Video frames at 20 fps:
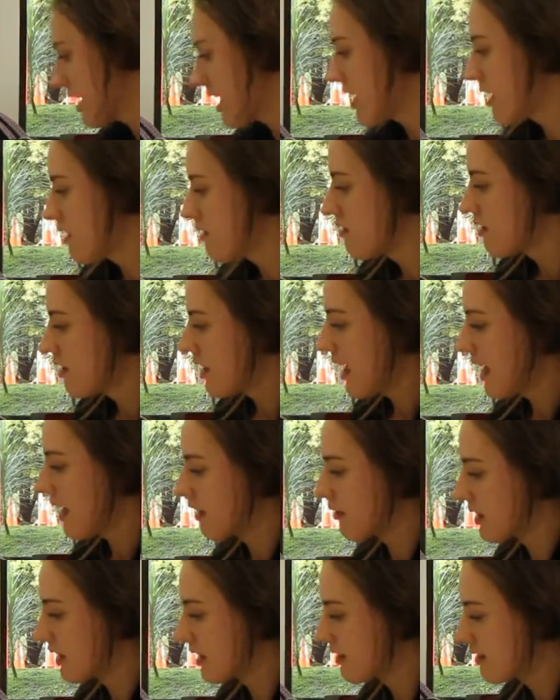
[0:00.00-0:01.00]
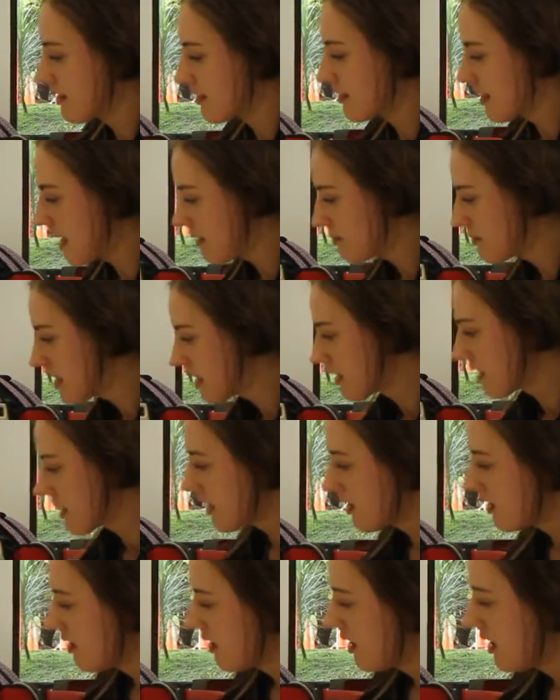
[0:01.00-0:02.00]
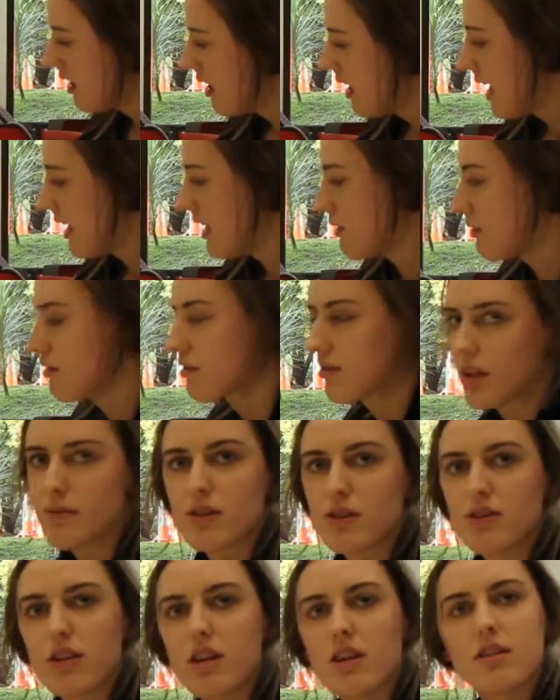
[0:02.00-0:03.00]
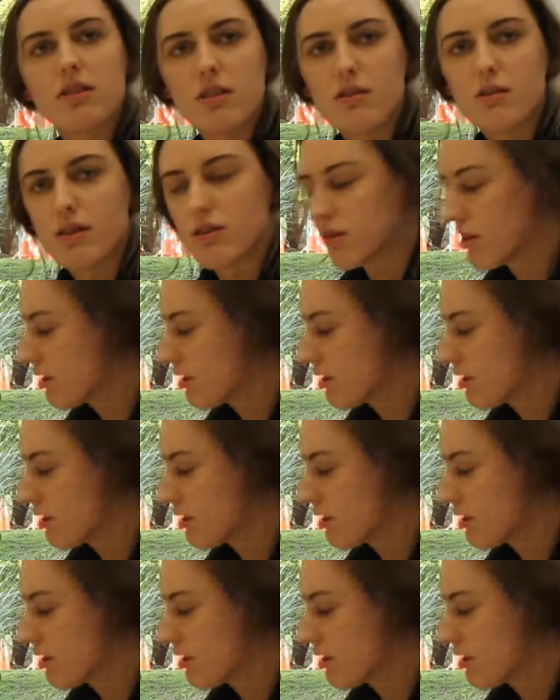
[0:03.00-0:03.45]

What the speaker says: charge and put disarm down here and it will stop the shock so it